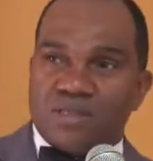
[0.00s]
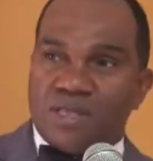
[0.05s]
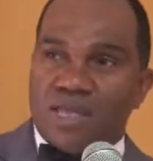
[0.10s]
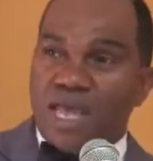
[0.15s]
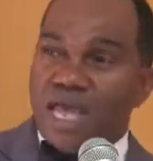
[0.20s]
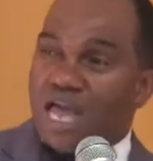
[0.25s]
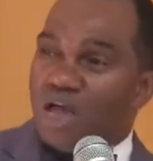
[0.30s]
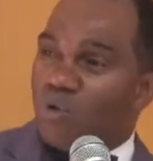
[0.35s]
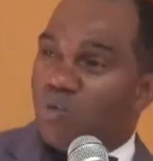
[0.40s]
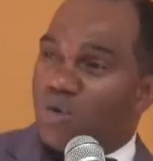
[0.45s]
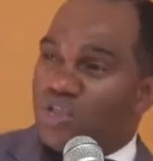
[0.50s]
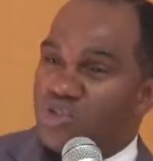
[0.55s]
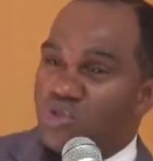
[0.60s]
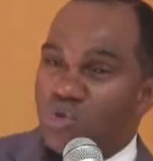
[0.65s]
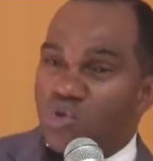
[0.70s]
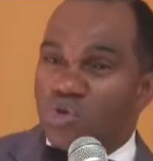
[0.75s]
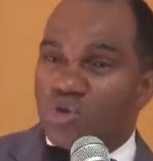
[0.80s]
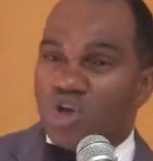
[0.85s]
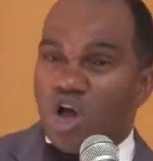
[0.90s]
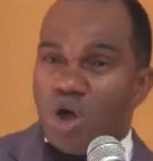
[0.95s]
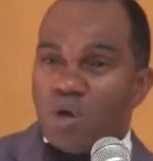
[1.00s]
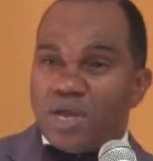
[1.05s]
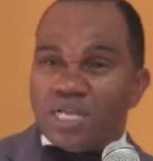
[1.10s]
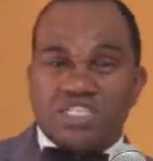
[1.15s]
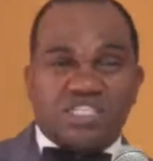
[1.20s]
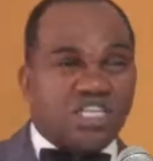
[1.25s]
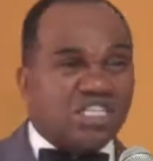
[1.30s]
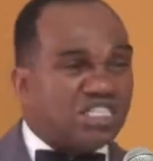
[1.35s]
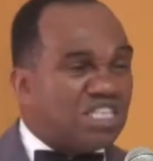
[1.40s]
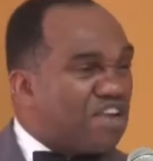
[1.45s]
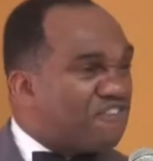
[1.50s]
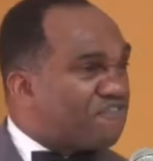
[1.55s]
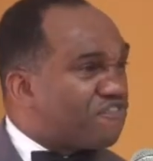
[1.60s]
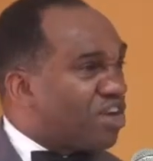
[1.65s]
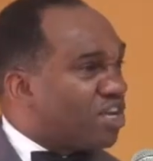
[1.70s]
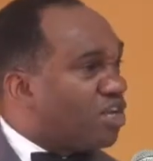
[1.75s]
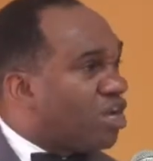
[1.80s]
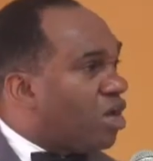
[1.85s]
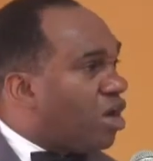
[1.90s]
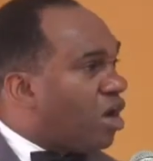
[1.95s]
Hell, when you go into
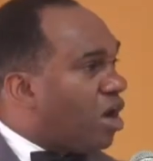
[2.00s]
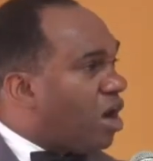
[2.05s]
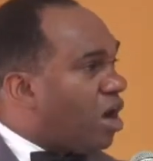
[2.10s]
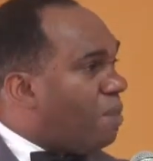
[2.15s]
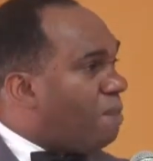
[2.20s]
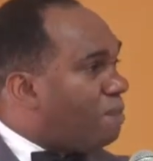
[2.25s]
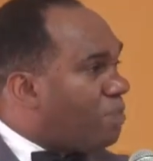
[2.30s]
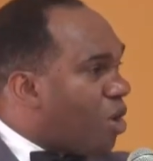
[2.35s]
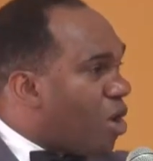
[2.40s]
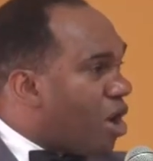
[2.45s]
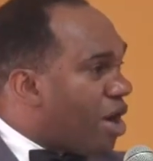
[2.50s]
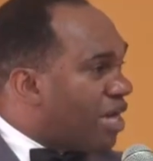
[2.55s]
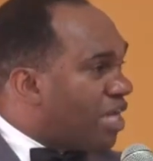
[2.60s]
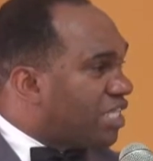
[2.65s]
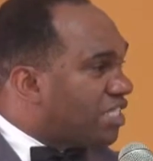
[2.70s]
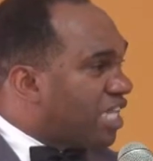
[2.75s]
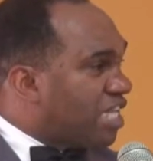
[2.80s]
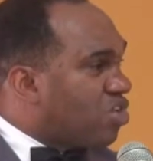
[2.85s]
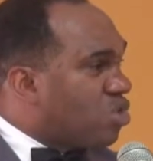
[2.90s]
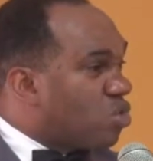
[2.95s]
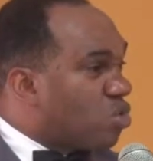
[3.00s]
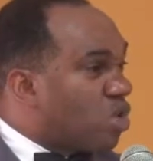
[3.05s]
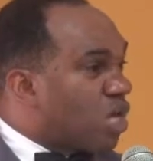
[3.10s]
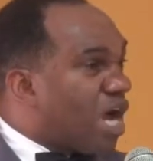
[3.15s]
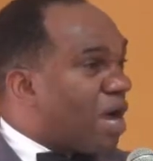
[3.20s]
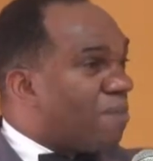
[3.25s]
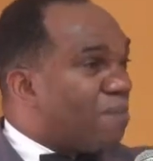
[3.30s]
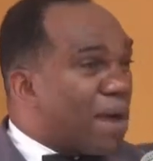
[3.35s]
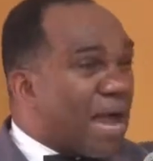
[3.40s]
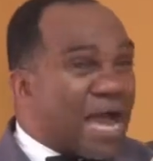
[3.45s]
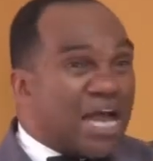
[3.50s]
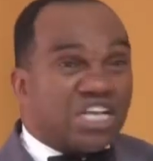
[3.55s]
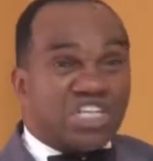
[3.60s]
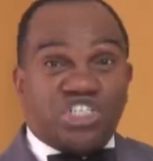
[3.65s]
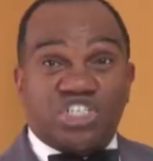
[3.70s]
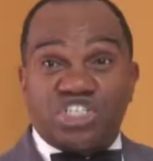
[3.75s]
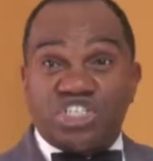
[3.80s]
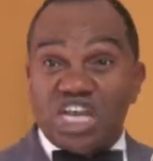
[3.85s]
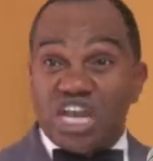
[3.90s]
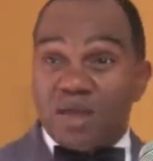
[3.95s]
different borders and you come by a
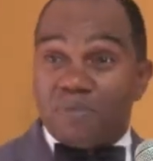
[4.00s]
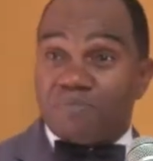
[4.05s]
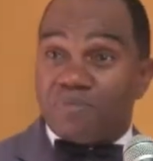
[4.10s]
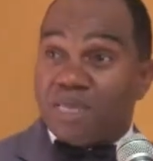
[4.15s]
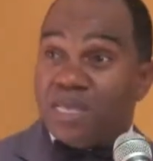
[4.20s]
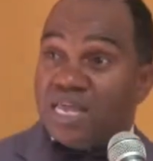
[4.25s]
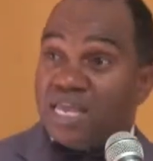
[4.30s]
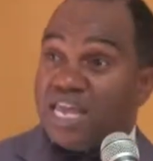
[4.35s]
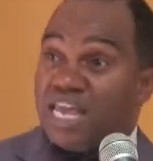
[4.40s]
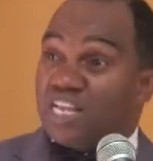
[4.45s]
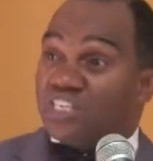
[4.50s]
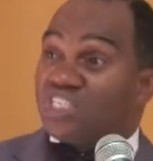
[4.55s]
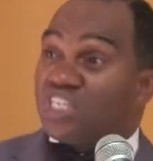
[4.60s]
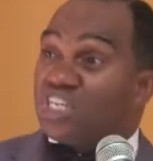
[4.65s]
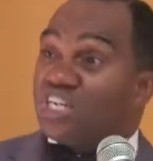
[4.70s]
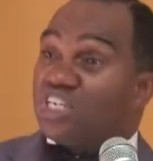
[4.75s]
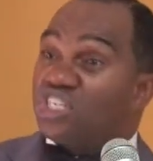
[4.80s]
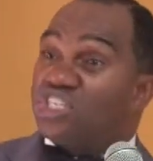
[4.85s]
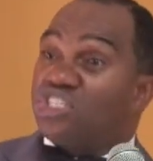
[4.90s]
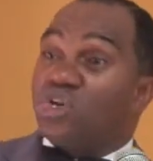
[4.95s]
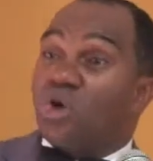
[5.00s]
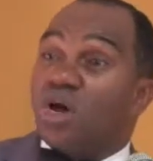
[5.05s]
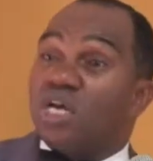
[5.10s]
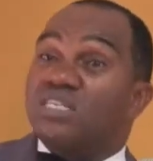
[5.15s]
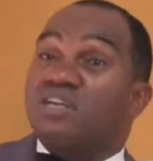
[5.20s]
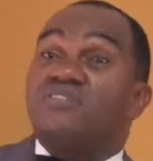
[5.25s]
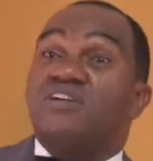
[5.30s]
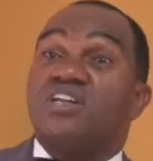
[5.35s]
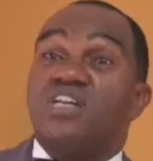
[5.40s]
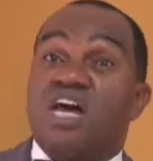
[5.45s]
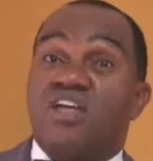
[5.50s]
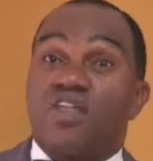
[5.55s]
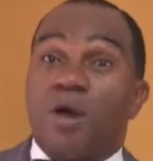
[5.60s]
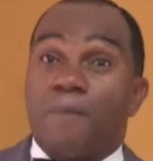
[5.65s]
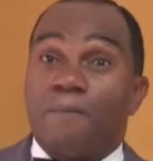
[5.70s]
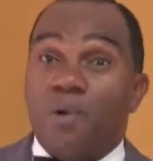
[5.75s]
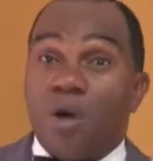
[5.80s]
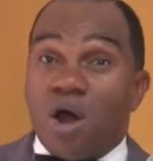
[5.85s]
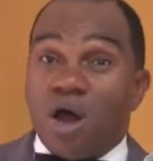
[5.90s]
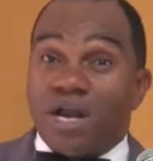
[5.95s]
ship into the shores of another
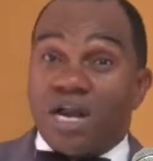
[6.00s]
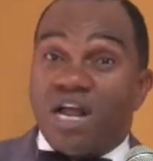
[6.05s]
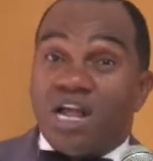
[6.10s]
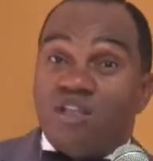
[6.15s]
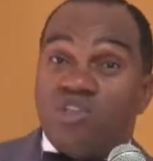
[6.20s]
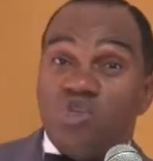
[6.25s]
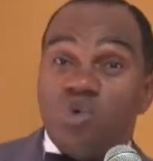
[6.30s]
border,